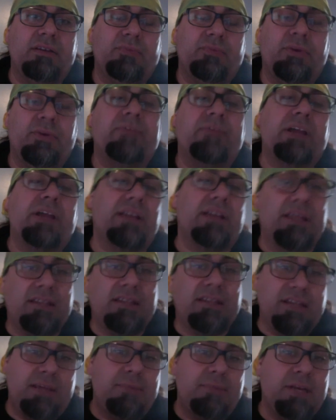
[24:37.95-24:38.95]
We've got like the
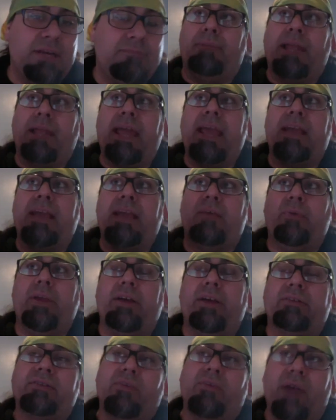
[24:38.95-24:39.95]
demon blank. We
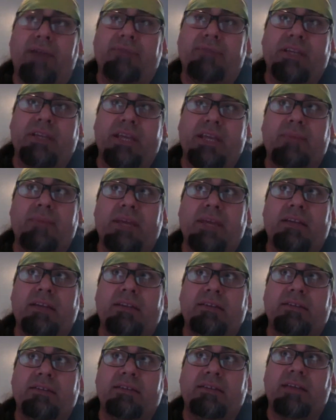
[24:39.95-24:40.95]
also have the
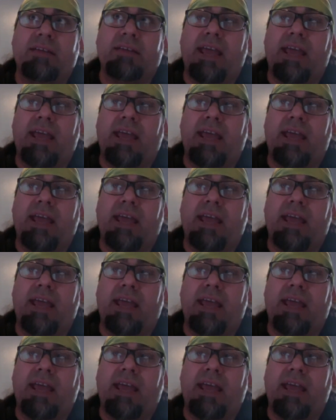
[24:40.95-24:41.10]
demons,